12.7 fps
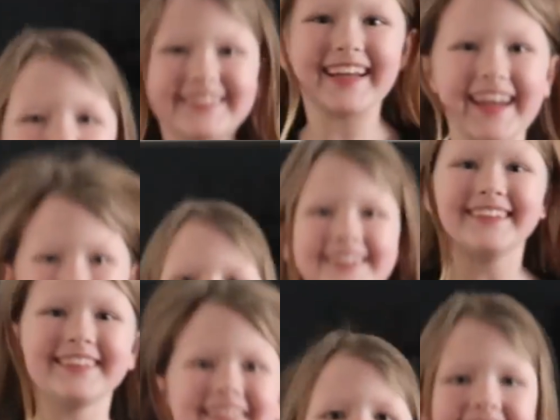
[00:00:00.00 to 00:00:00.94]
imagine.
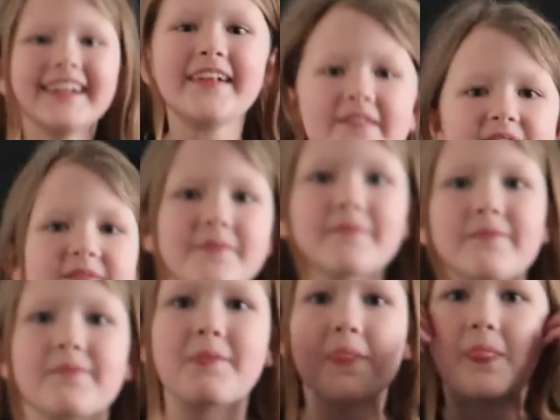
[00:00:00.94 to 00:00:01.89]
Does Esme like it?
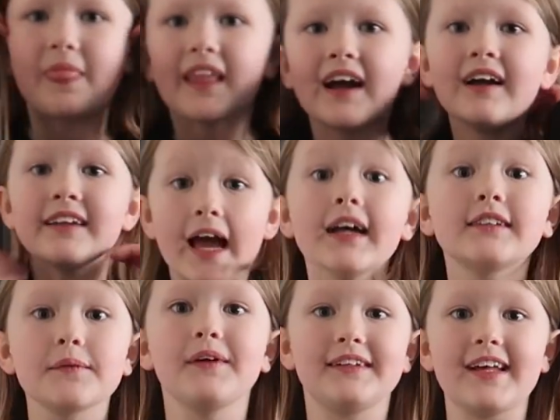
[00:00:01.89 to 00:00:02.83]
Does she want it? Yeah,
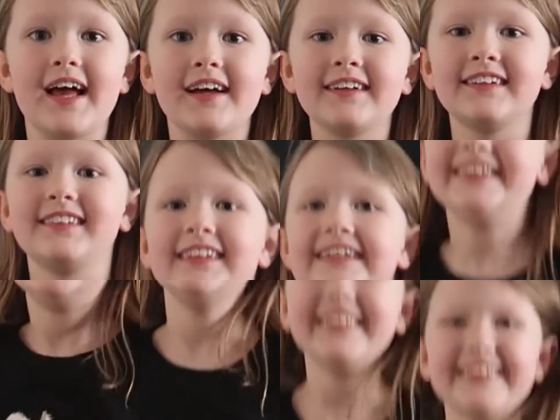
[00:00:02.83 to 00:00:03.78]
she wants it.
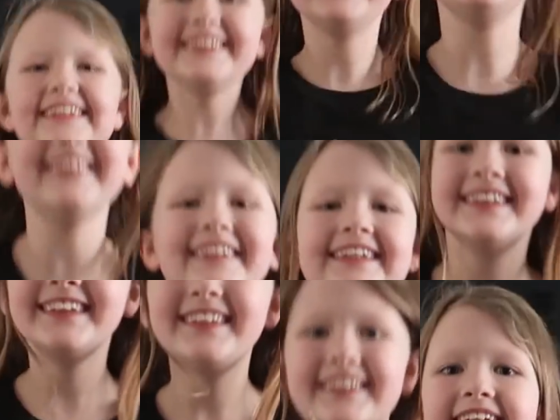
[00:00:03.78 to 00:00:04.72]
Cool. you are be able to go try and
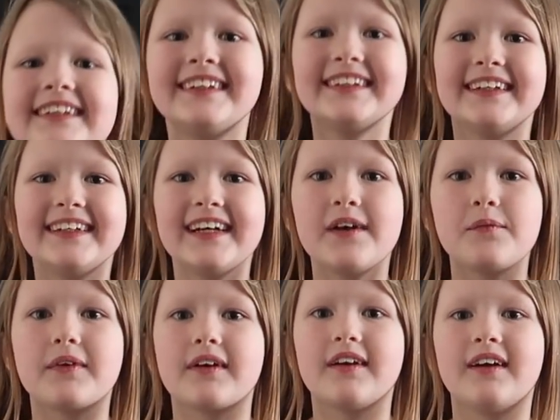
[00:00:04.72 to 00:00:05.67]
you'll be able to. You
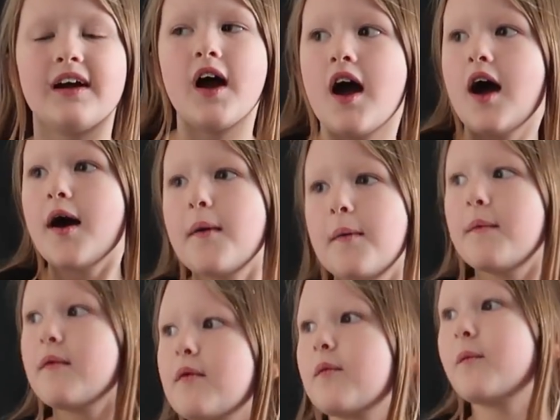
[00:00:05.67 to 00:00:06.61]
do, Esme? I
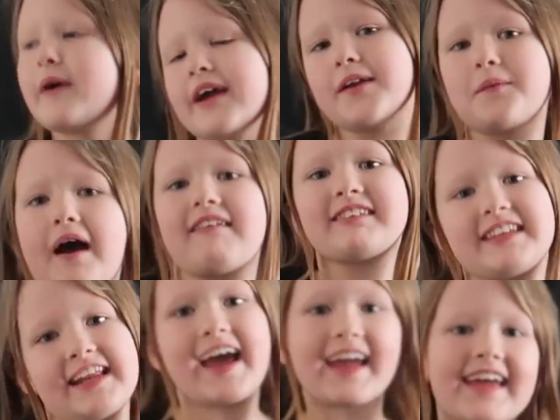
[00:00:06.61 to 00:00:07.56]
do. We're going to work
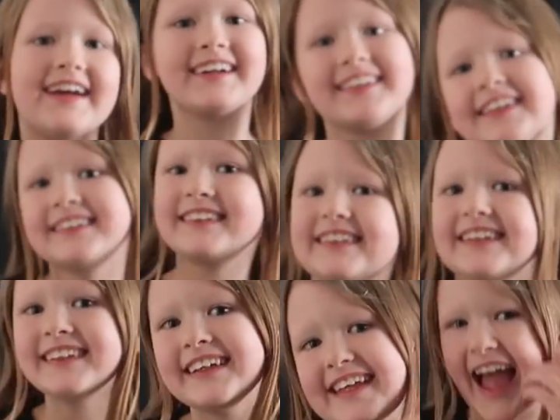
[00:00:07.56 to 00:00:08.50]
cool. today. You're going to twin?